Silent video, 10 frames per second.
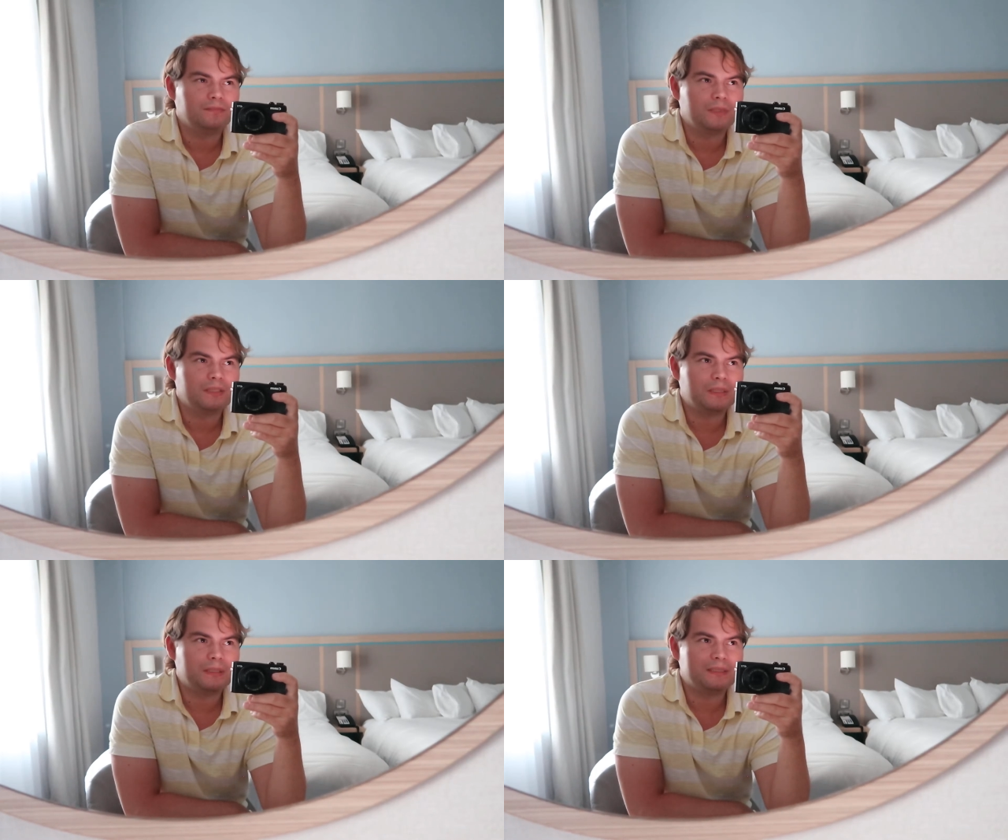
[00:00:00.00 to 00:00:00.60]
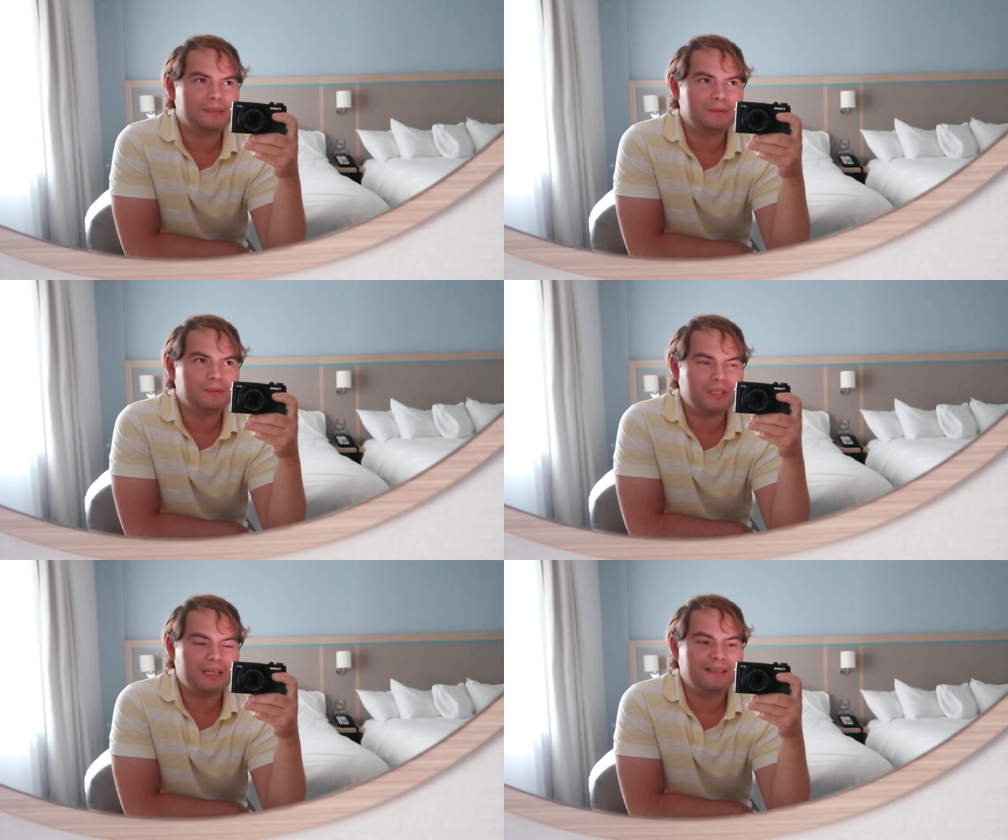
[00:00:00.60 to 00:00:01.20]
started to
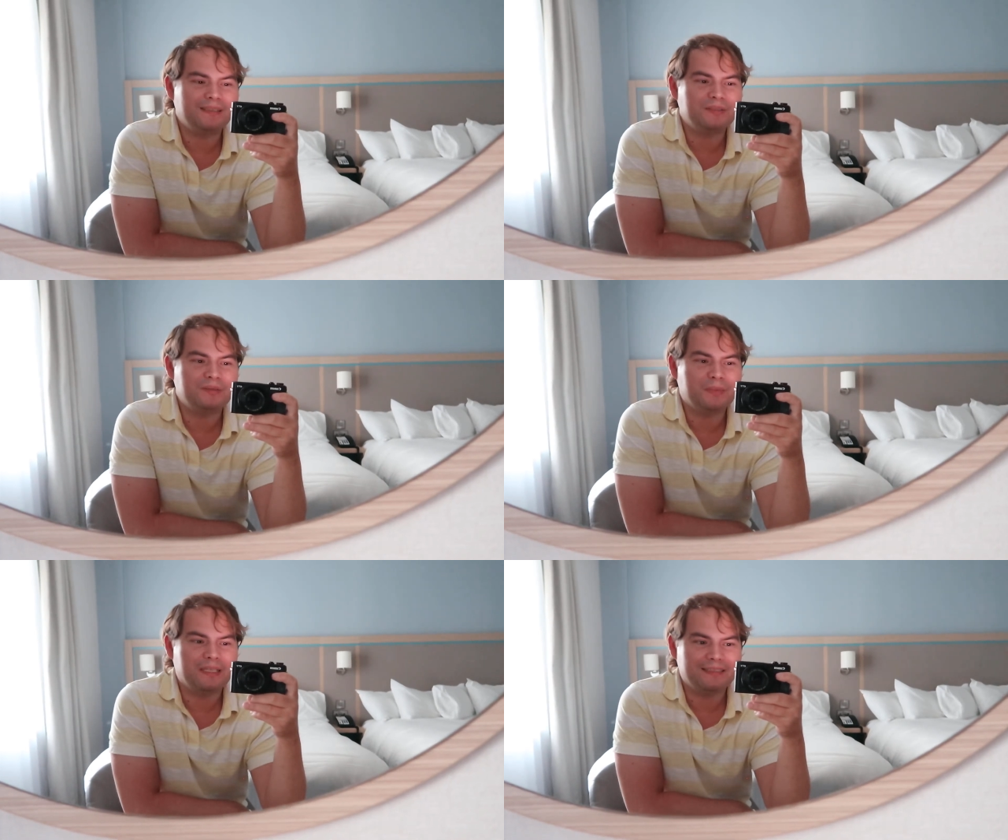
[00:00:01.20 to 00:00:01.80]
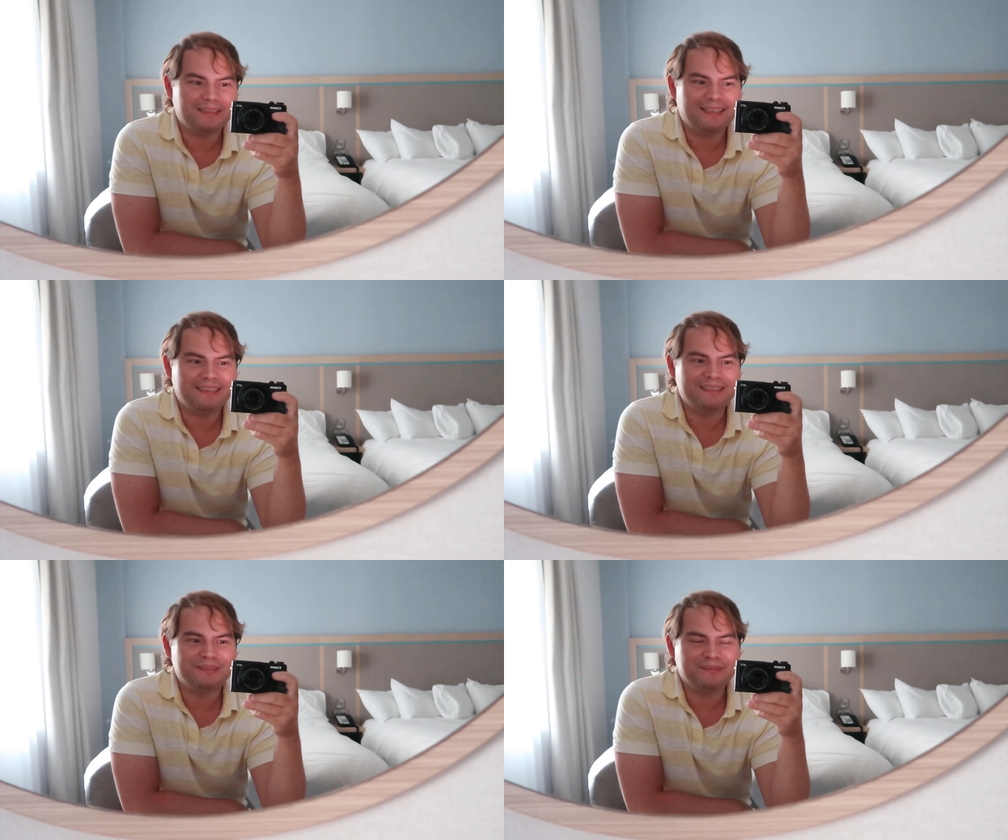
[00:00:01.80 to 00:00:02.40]
change my
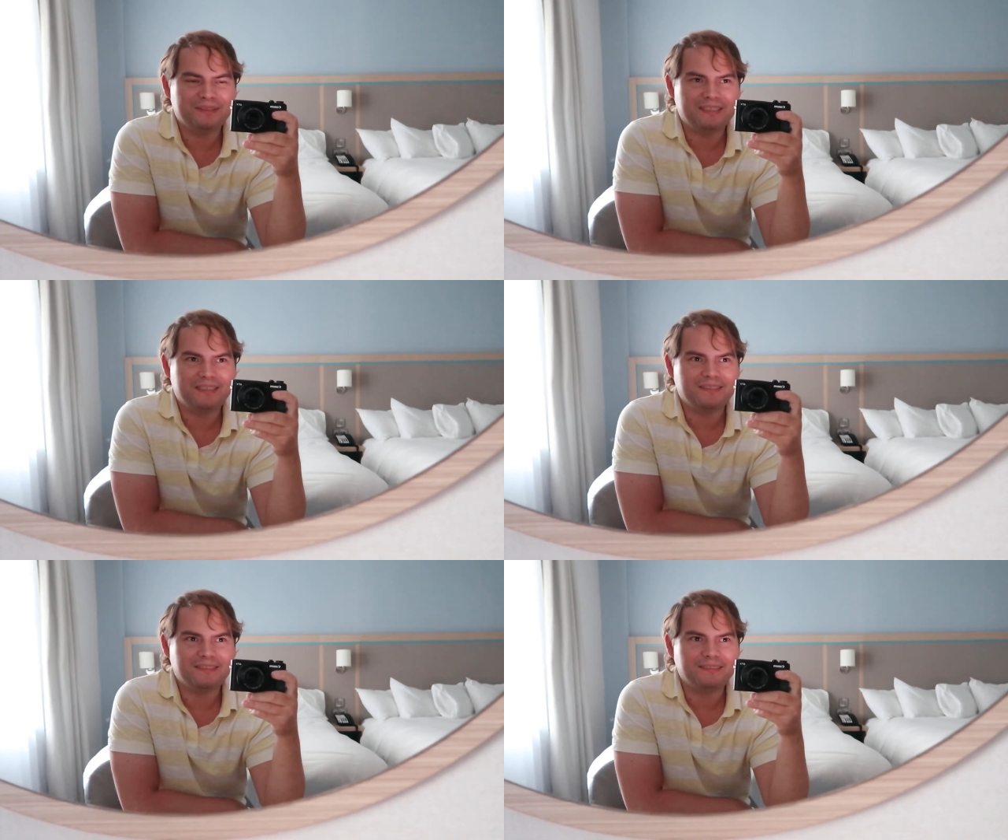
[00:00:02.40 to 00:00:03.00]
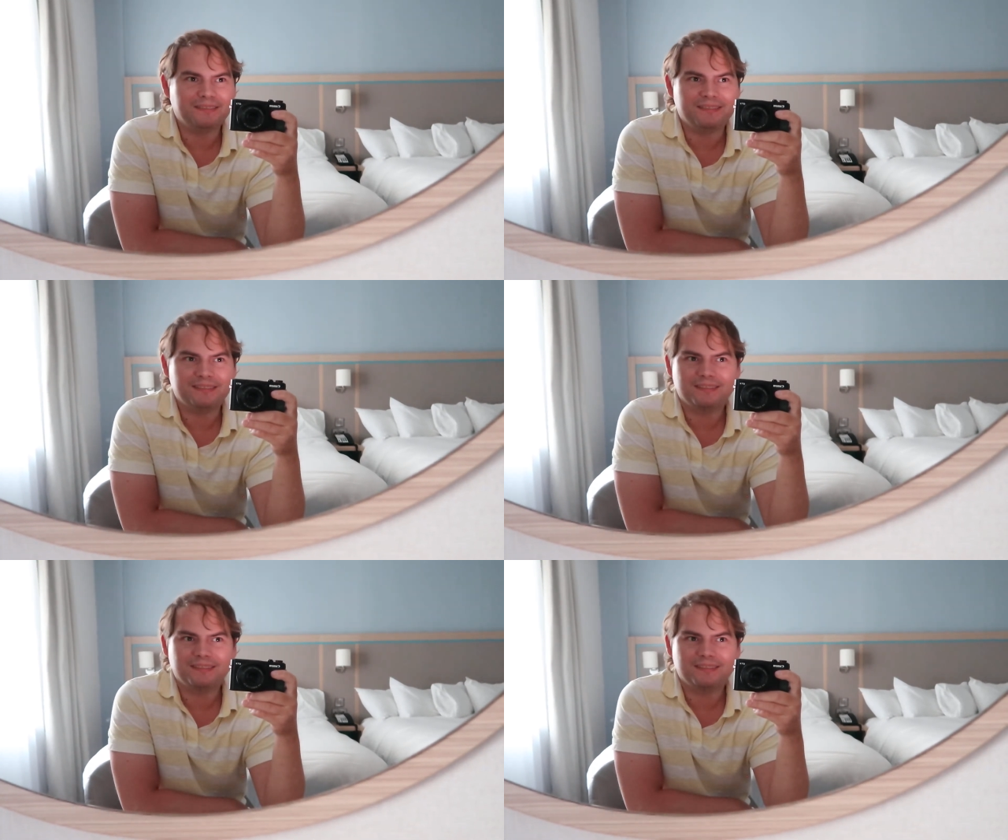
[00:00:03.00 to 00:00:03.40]
life around